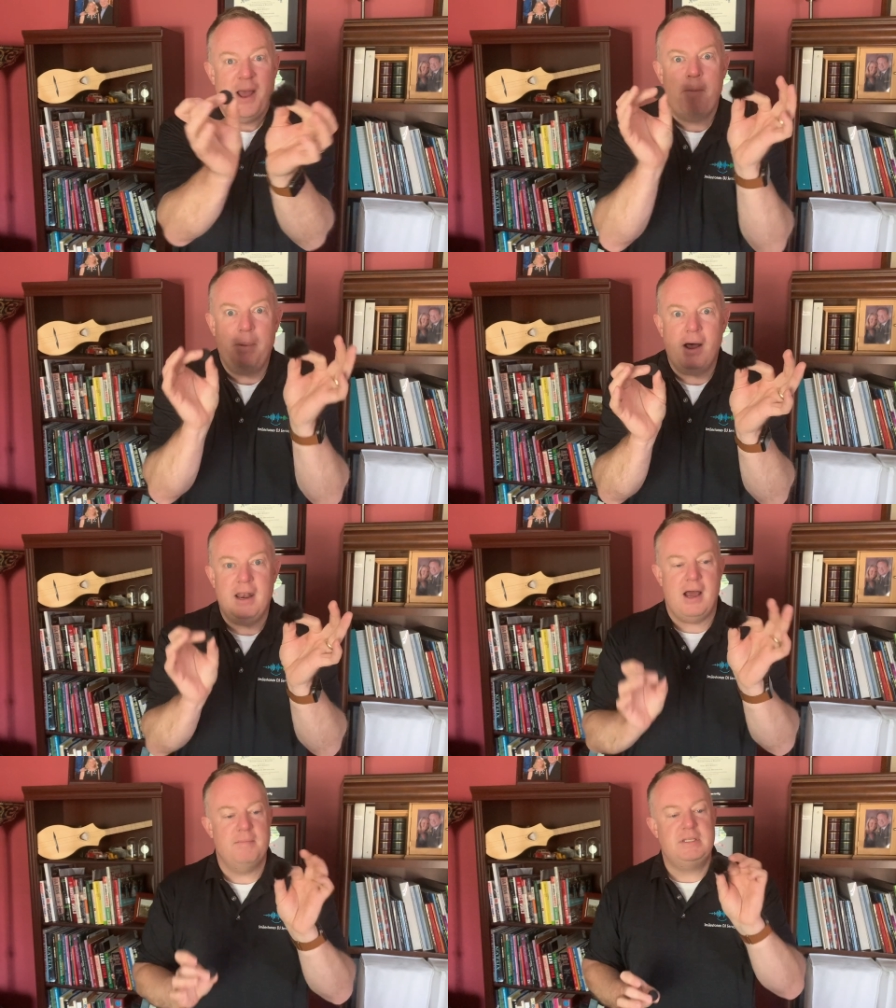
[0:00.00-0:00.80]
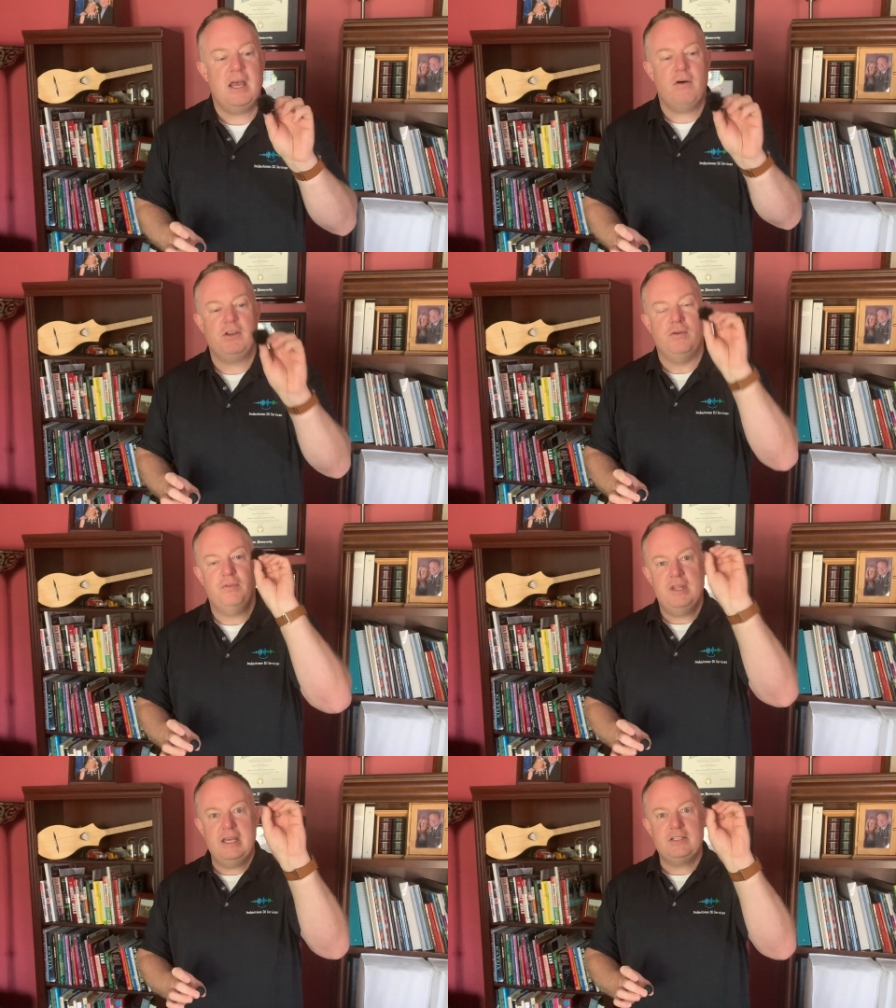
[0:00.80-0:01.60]
but I'm telling you,
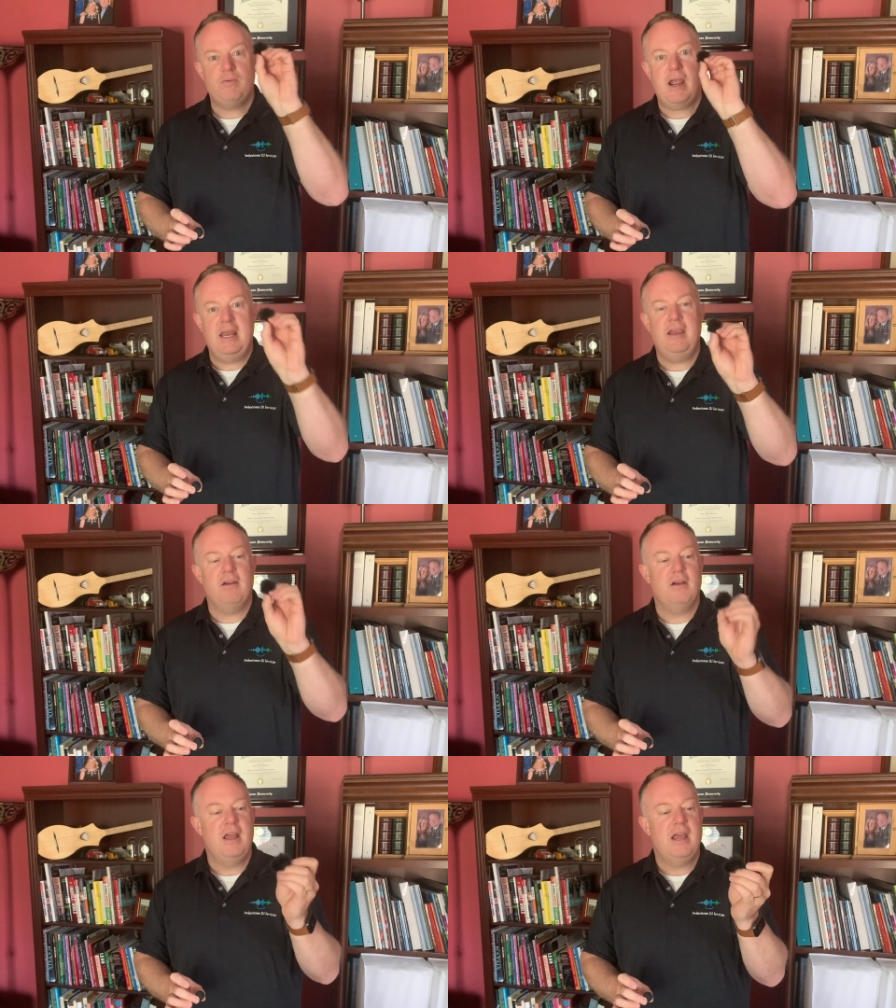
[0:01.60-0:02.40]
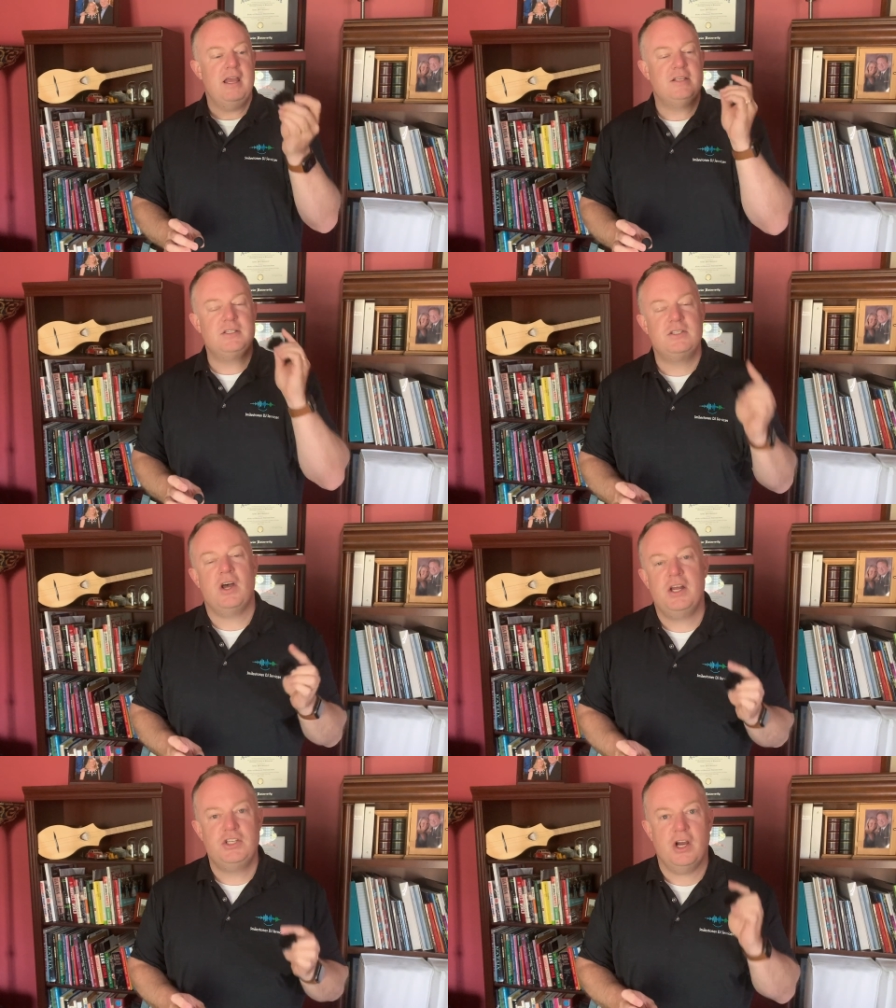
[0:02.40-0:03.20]
this right here is
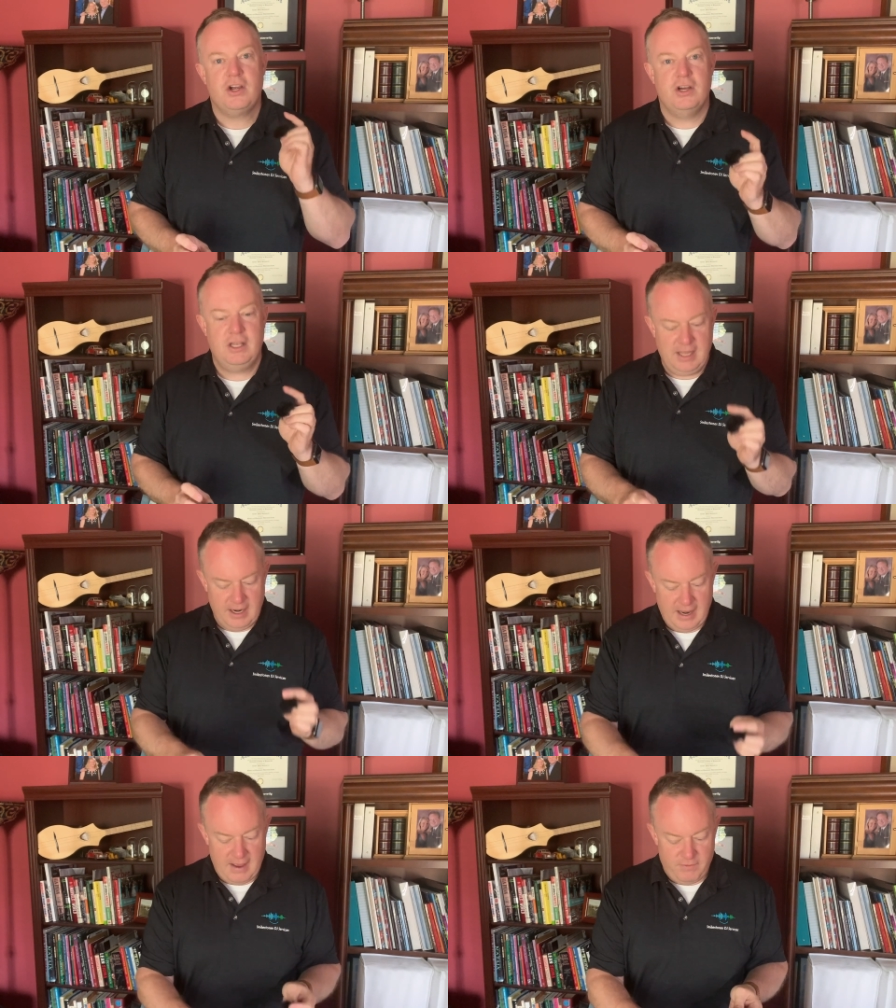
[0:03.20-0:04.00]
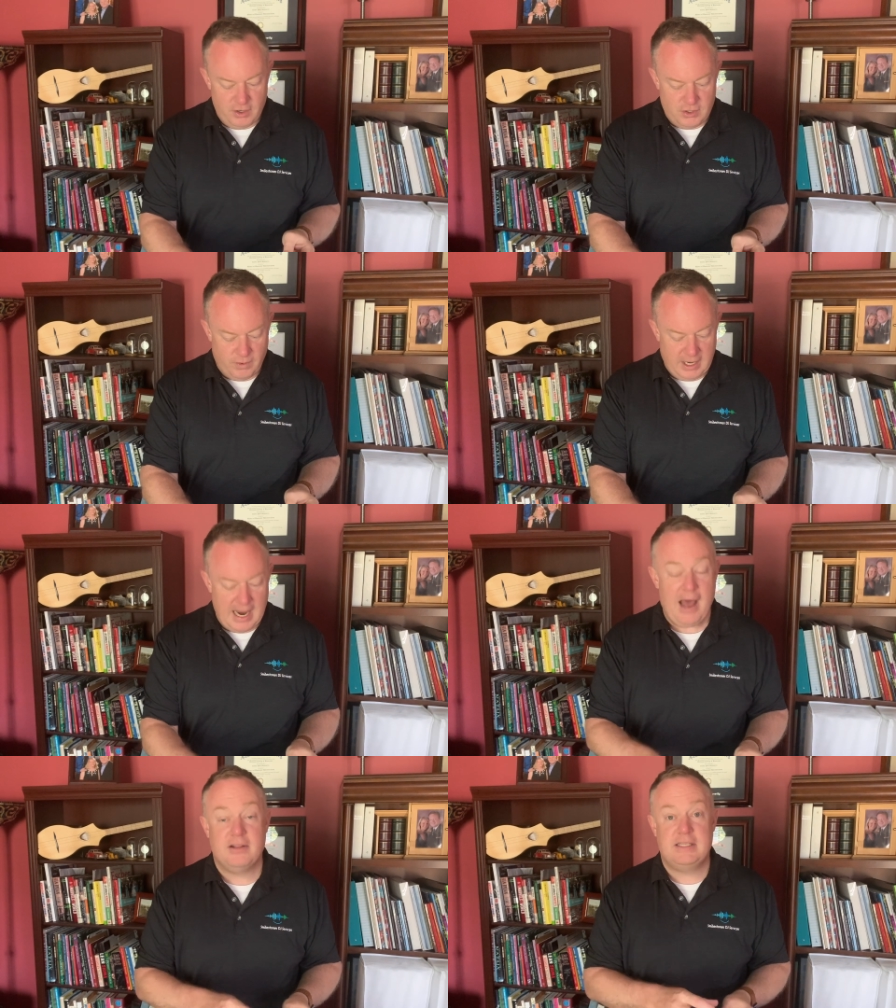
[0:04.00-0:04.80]
such a good thing if you're doing
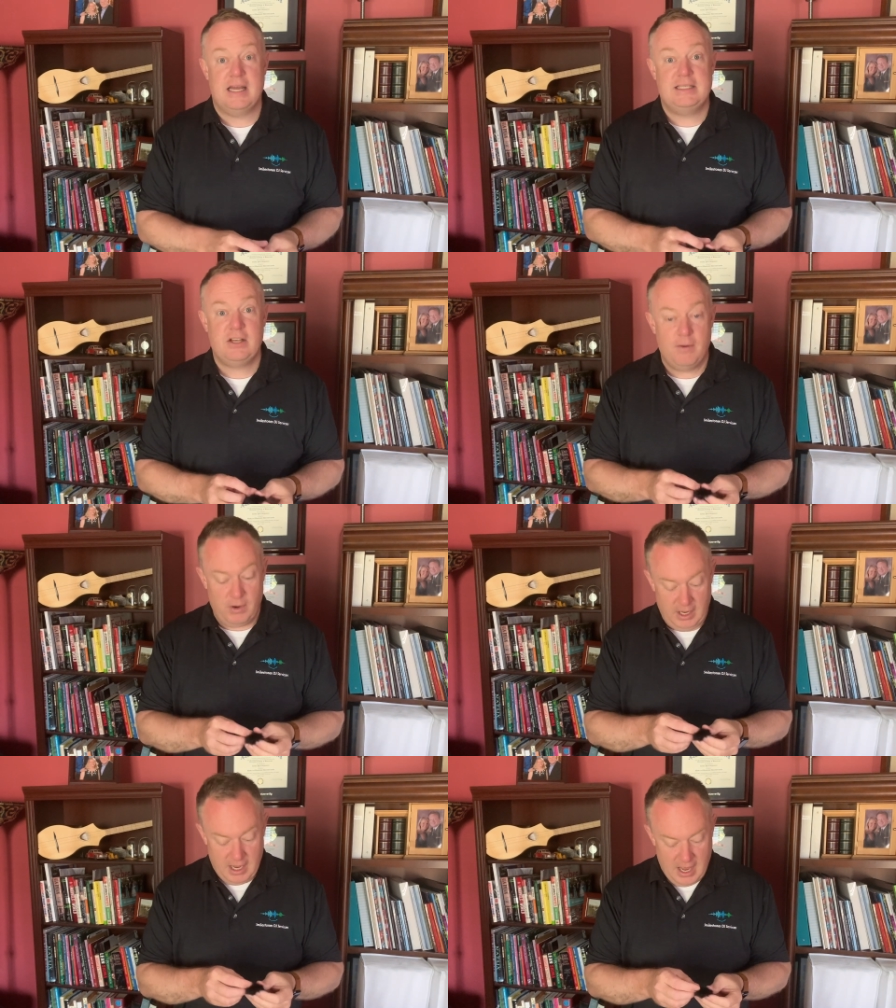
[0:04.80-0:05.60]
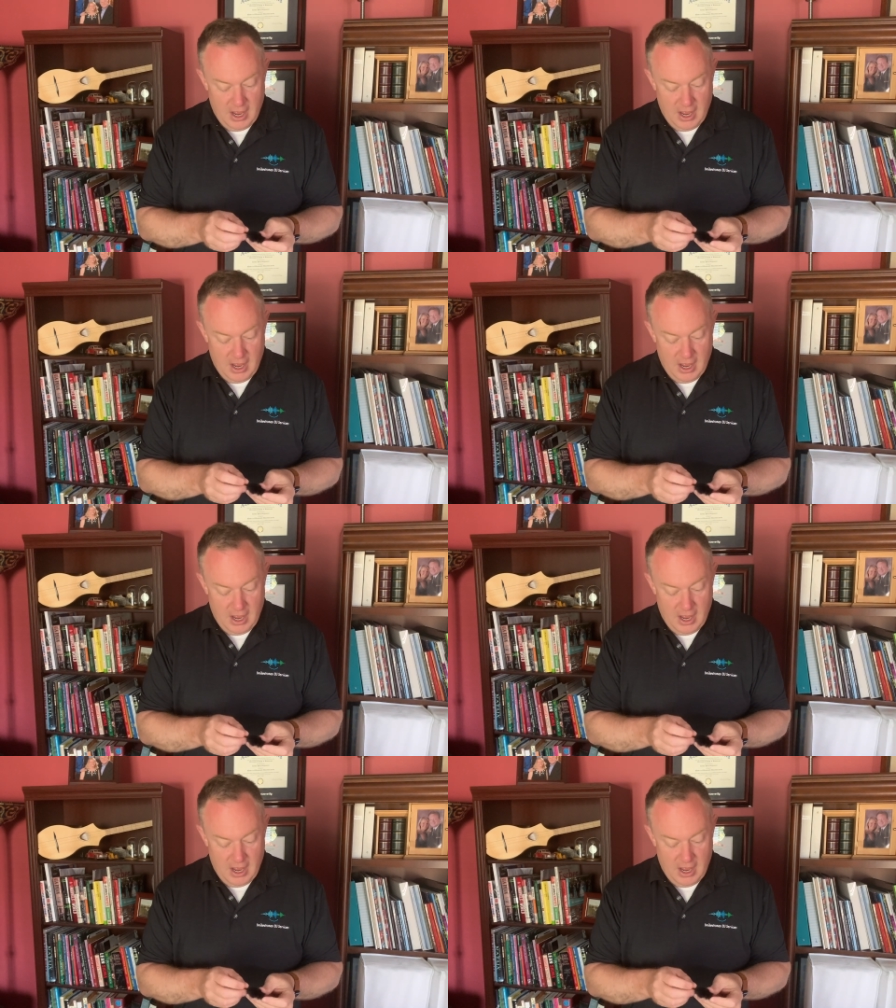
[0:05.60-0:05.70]
an outside ceremony.